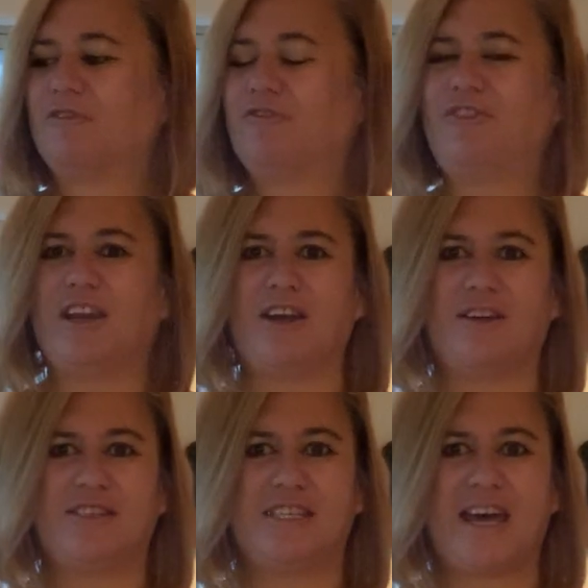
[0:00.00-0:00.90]
video
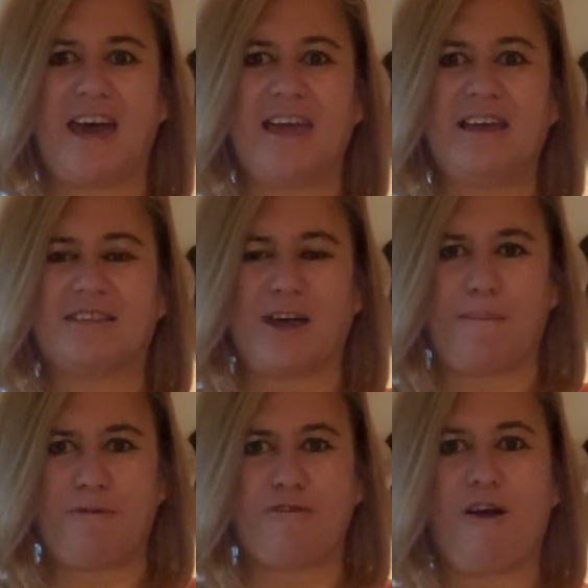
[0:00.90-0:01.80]
today is I
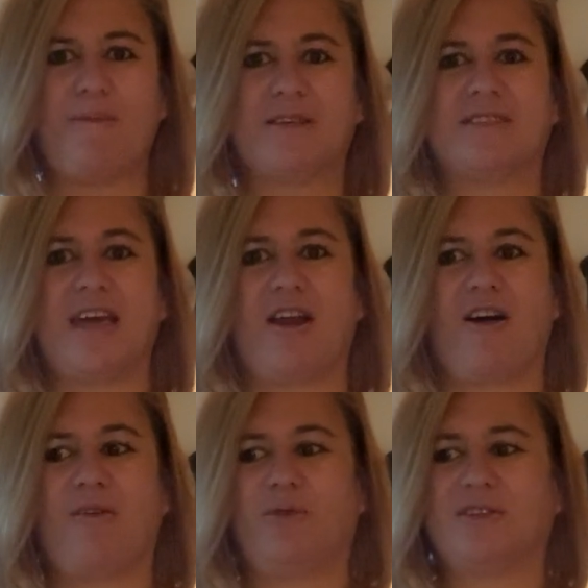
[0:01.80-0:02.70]
promised that
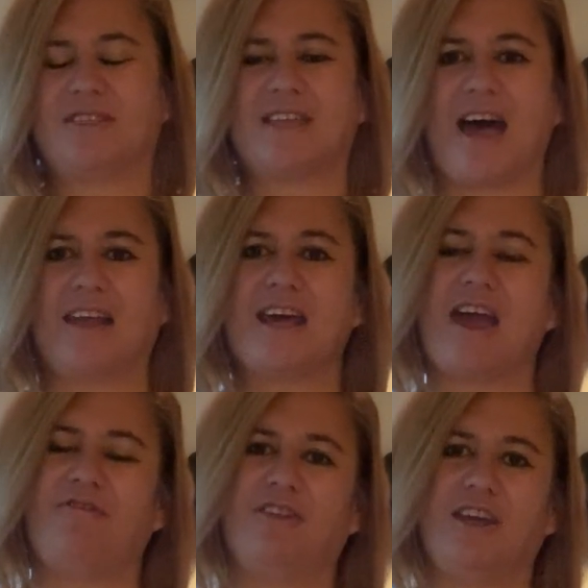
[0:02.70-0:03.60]
I would start
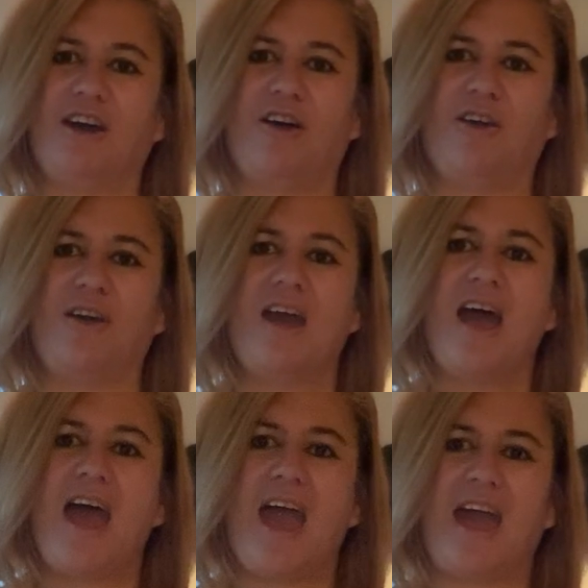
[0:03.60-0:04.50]
a video
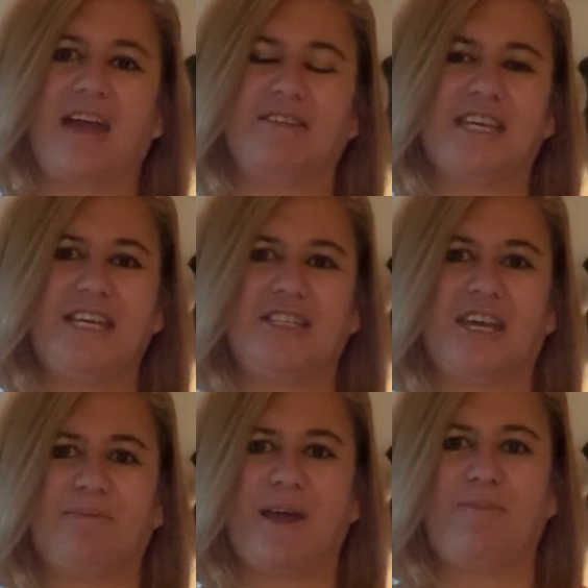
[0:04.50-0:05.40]
and
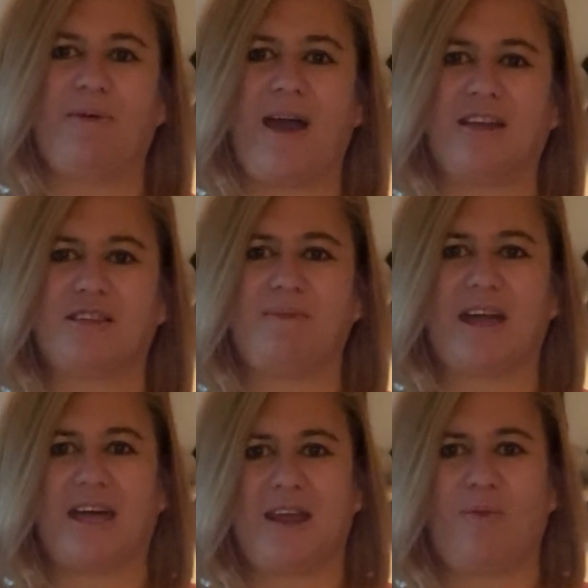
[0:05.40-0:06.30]
teaching people how to
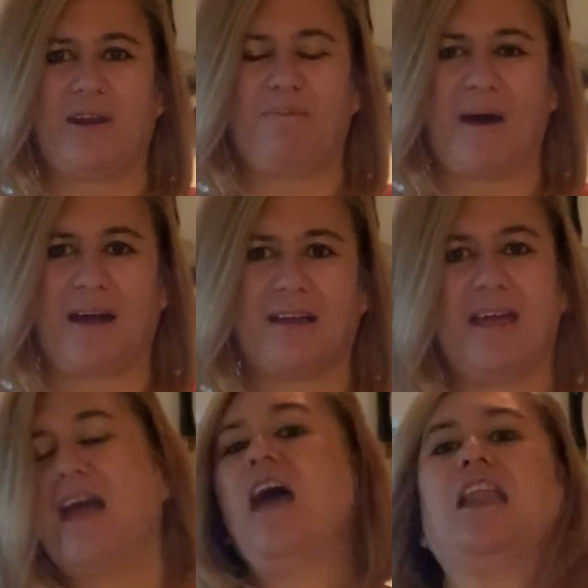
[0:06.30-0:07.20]
make a Rewena bug.
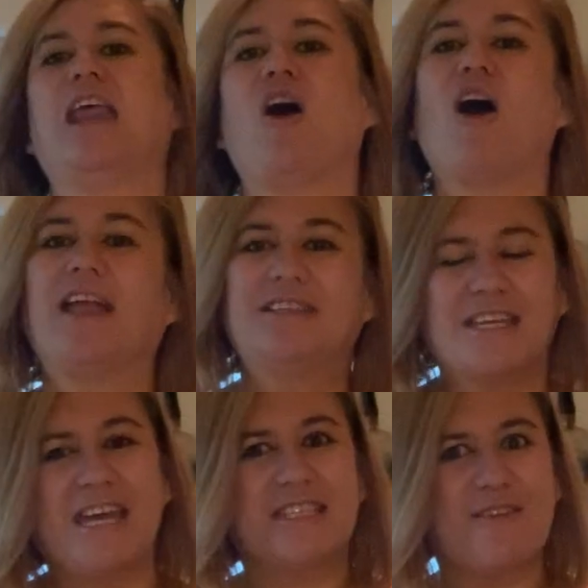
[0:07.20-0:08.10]
Now, I did
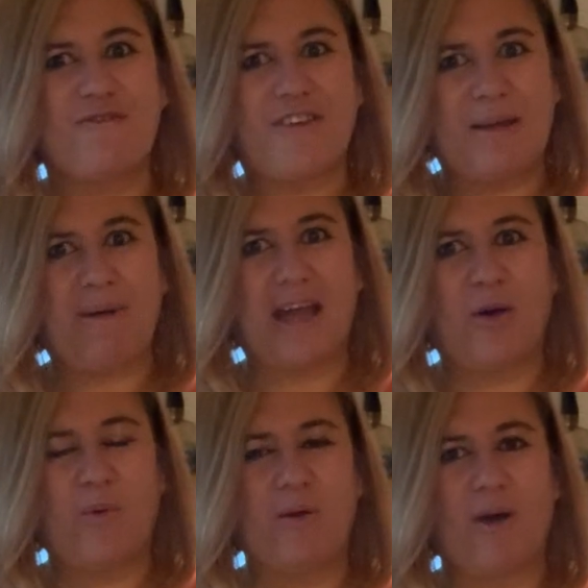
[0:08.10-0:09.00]
get some feedback a
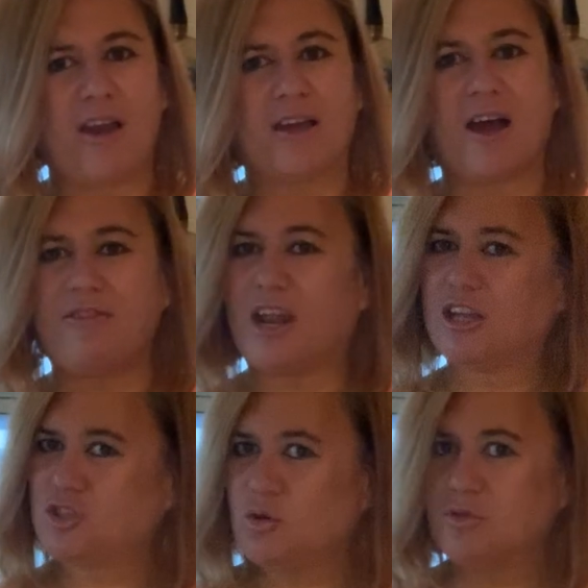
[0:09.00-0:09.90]
wee while ago that I
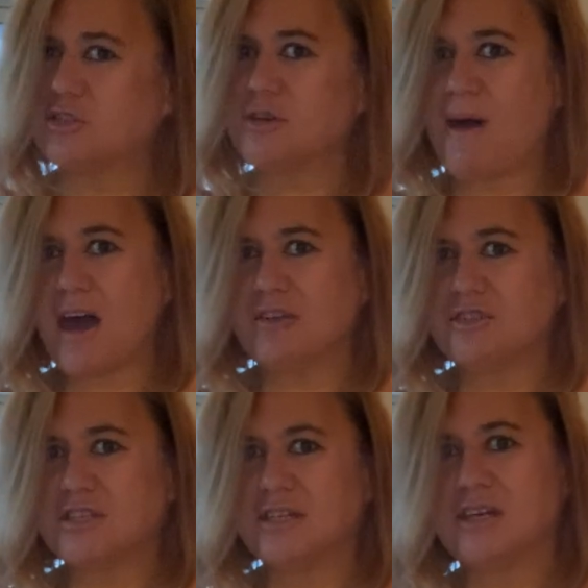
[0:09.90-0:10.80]
talk too
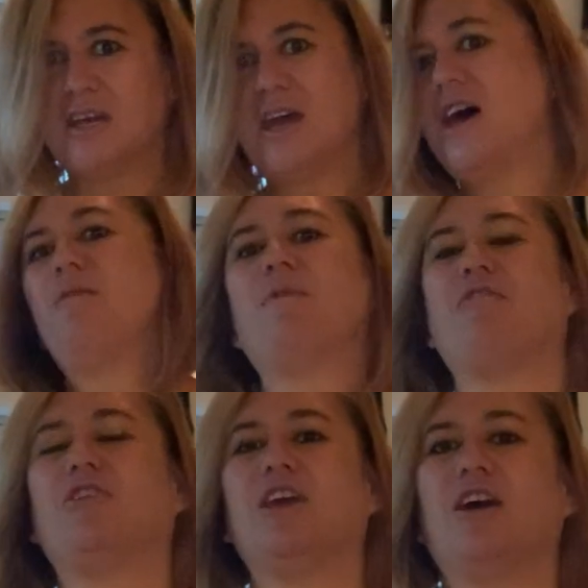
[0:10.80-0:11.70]
much in my
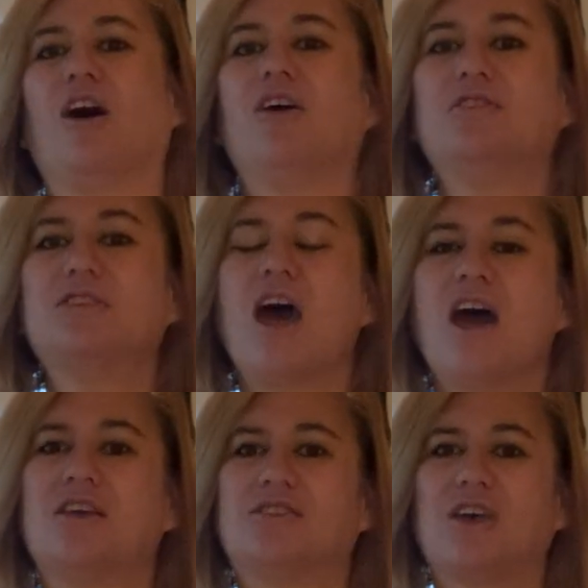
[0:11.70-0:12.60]
videos,
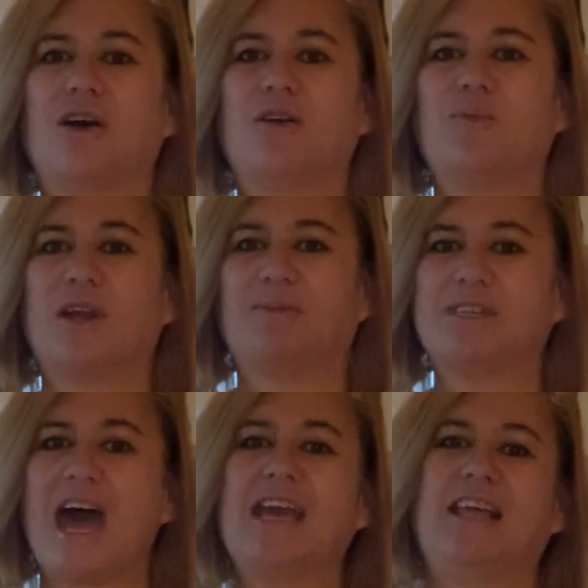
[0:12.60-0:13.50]
so when I'm
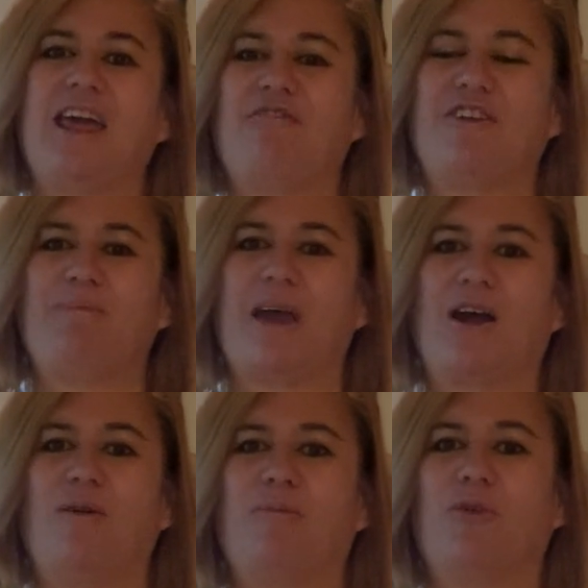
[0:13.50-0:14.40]
taking that
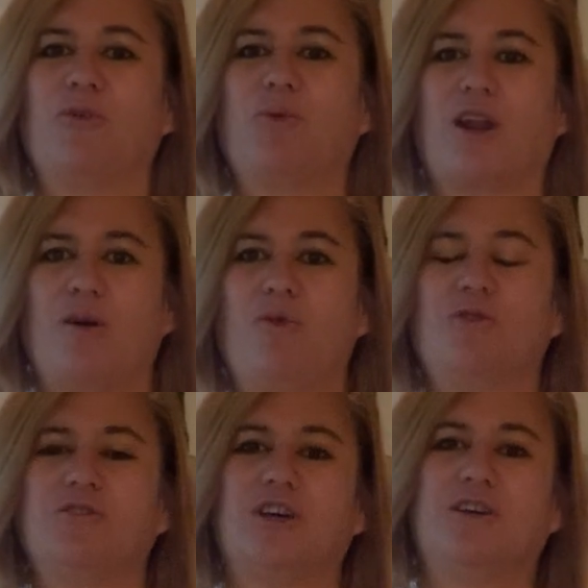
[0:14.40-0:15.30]
feedback on board, what I
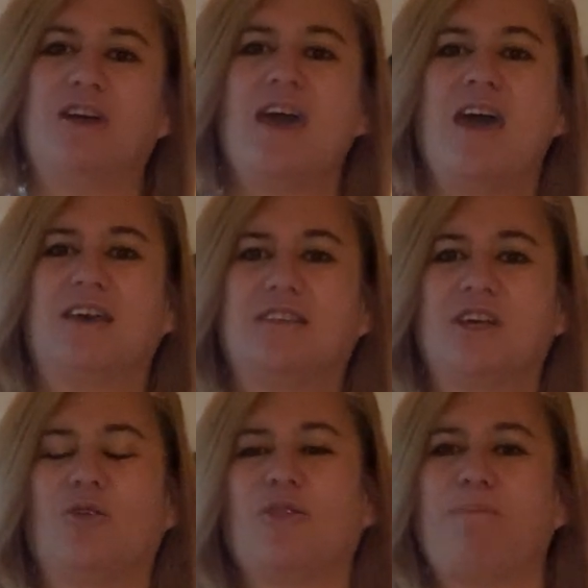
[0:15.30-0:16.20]
will do is
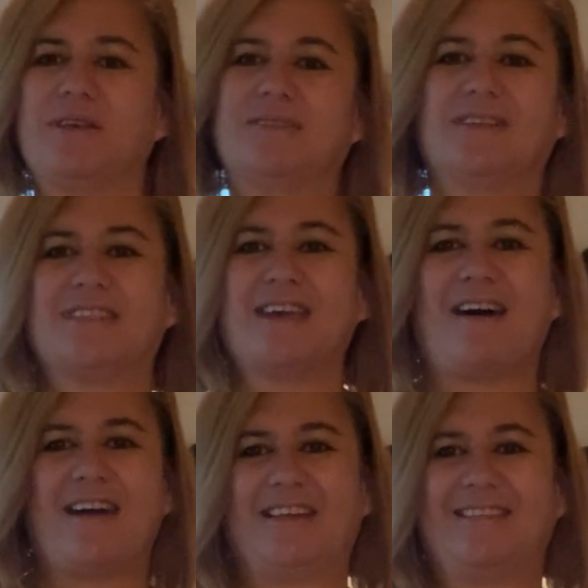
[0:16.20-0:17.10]
get all the business
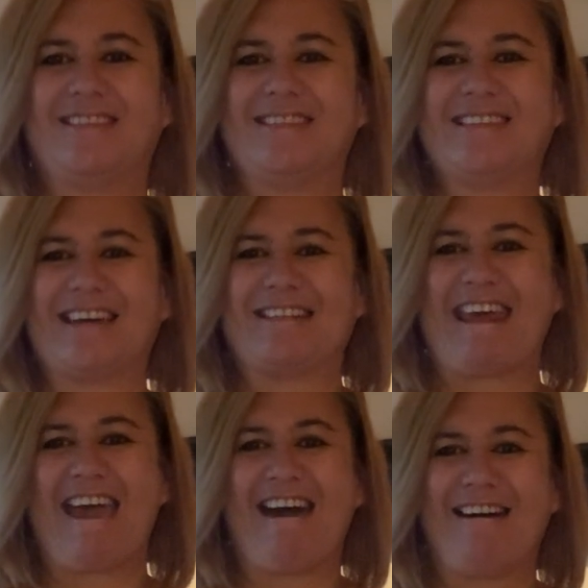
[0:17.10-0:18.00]
side done
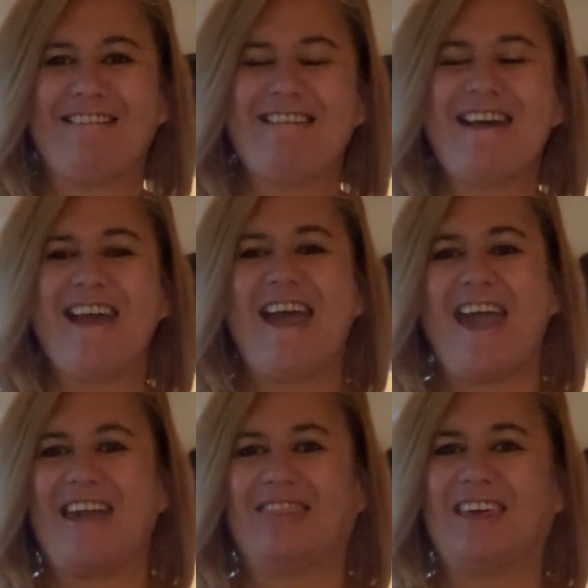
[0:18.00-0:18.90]
now
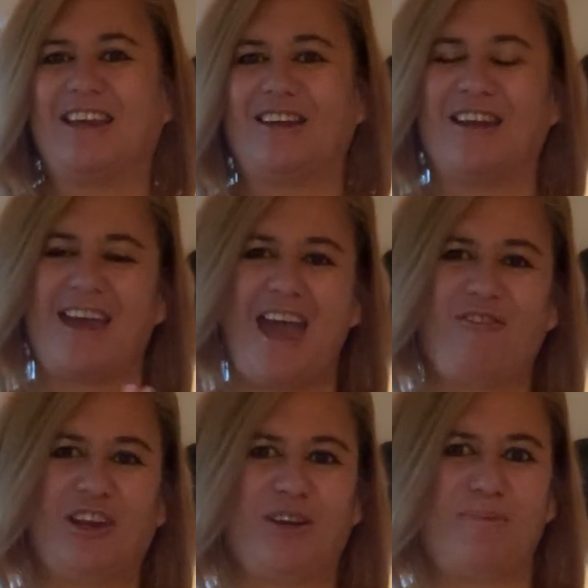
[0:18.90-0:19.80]
and then
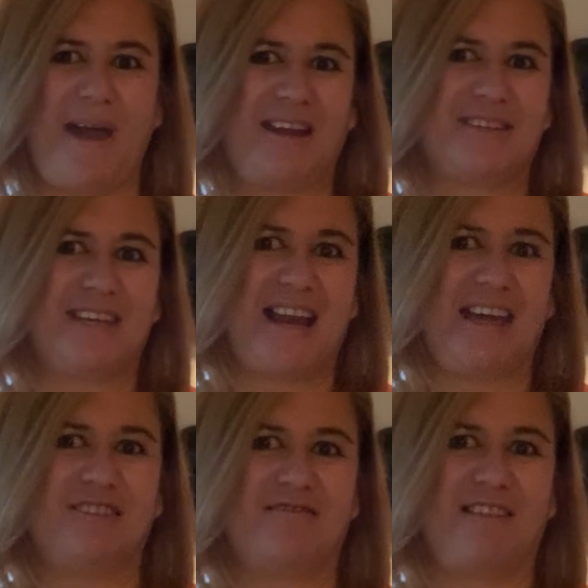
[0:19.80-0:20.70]
have a little banter
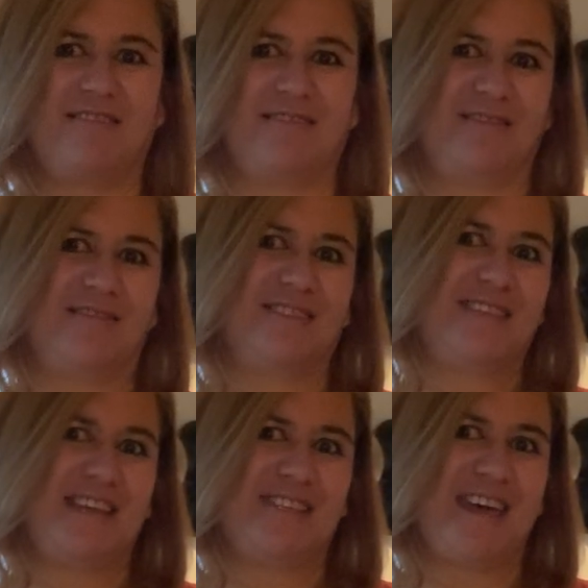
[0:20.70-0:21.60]
later on. Does
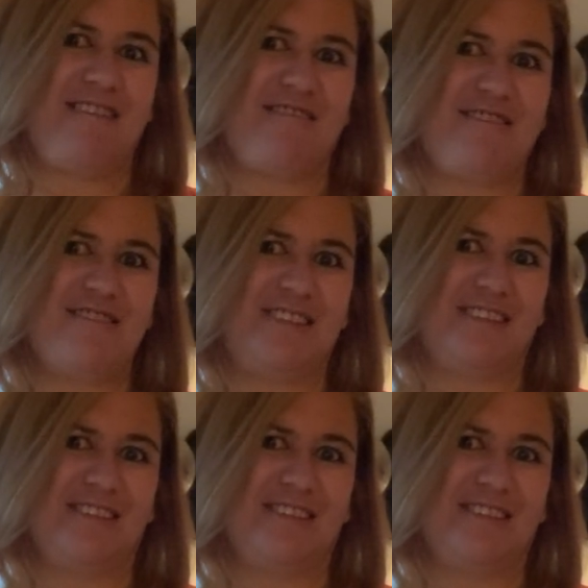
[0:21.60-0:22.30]
that sound good?